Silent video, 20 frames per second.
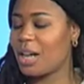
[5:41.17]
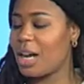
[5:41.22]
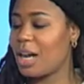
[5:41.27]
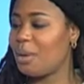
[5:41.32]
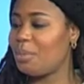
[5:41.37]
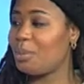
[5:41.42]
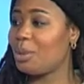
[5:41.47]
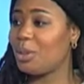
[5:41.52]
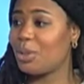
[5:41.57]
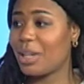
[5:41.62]

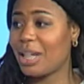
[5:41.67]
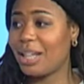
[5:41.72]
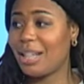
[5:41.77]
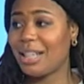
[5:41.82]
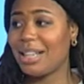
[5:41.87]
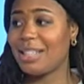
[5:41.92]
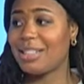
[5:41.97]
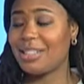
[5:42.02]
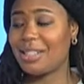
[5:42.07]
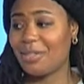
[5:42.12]
Sure. I'm
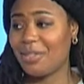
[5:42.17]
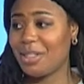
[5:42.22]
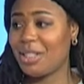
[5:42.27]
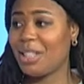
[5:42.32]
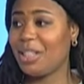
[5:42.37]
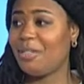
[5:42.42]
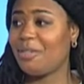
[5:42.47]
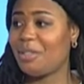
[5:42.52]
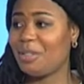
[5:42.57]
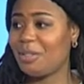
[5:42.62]
located at
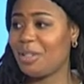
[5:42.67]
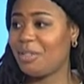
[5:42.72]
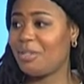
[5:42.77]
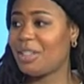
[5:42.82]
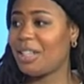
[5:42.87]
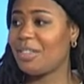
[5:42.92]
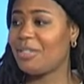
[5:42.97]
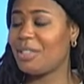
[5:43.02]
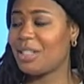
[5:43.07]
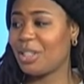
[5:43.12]

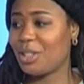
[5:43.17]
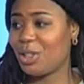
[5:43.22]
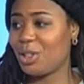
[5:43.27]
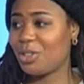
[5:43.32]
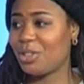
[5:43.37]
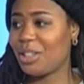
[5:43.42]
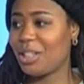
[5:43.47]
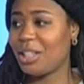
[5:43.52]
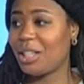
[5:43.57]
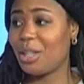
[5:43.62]
1755
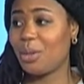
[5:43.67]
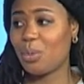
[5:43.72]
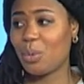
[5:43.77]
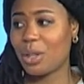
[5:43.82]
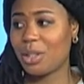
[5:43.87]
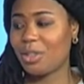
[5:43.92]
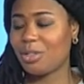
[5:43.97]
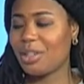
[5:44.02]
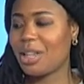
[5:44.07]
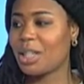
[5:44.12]
Center Street
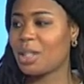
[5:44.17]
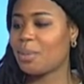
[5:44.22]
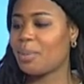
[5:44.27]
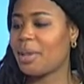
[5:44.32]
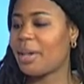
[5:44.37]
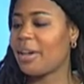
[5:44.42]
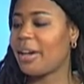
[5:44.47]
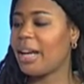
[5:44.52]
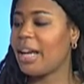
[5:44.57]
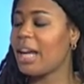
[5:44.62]
in West
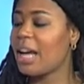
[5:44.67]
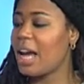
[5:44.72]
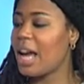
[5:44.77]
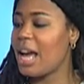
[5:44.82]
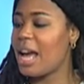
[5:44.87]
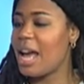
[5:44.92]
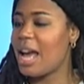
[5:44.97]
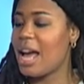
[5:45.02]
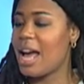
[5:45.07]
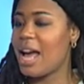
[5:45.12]

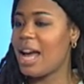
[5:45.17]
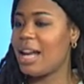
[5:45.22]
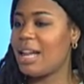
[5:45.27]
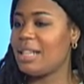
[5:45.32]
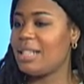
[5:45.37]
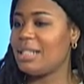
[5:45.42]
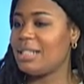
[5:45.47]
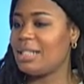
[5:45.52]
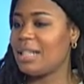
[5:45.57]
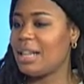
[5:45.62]
Roxbury
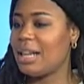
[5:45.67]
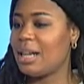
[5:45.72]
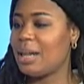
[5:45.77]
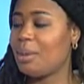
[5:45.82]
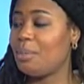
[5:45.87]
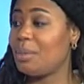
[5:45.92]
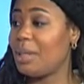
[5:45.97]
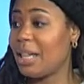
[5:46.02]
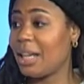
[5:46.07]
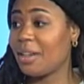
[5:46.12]
and
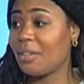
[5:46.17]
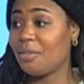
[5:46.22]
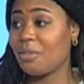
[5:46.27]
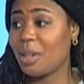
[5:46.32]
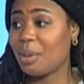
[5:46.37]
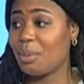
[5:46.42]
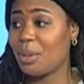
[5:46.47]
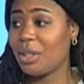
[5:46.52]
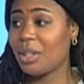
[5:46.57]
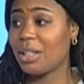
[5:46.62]
um, they
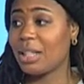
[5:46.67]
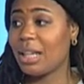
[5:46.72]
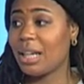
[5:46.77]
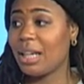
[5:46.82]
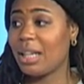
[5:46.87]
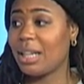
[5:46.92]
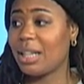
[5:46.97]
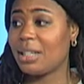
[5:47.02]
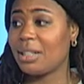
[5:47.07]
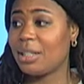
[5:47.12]
can find me
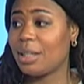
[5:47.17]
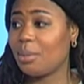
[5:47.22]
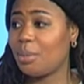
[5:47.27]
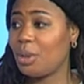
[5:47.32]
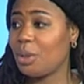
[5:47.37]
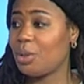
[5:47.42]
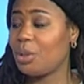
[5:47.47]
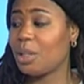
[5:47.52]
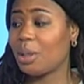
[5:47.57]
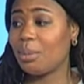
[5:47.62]
online
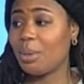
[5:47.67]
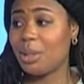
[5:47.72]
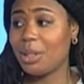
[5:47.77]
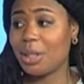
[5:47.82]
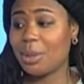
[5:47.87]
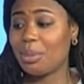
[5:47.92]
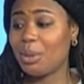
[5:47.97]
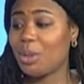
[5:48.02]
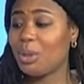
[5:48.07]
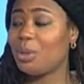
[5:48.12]
at
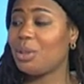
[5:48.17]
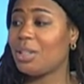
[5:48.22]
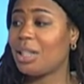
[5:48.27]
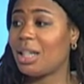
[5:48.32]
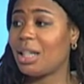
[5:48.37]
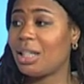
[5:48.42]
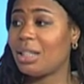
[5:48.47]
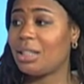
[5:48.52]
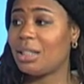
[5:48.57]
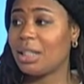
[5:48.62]

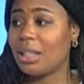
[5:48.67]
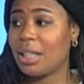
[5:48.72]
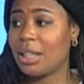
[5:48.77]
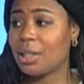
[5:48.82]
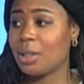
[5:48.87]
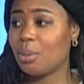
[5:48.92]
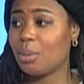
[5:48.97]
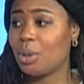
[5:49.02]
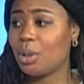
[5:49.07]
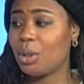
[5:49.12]

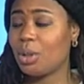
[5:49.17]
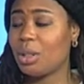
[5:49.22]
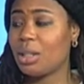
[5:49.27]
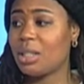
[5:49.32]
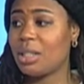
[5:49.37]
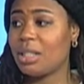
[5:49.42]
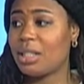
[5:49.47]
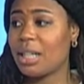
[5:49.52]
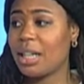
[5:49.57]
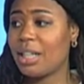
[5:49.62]

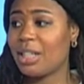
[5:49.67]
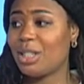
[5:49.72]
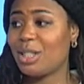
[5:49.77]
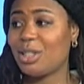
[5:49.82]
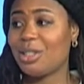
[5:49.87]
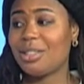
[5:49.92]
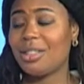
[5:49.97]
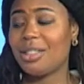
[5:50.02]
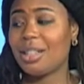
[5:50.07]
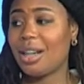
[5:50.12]

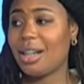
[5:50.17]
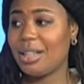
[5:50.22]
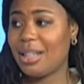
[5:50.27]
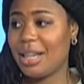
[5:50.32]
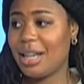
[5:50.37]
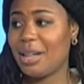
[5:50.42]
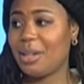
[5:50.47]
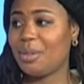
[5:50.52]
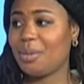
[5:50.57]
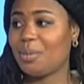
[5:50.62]

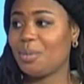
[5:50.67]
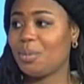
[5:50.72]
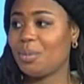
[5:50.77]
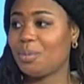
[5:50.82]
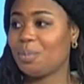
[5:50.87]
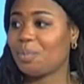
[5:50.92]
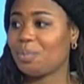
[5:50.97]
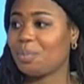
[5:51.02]
www.delectabledesires.net.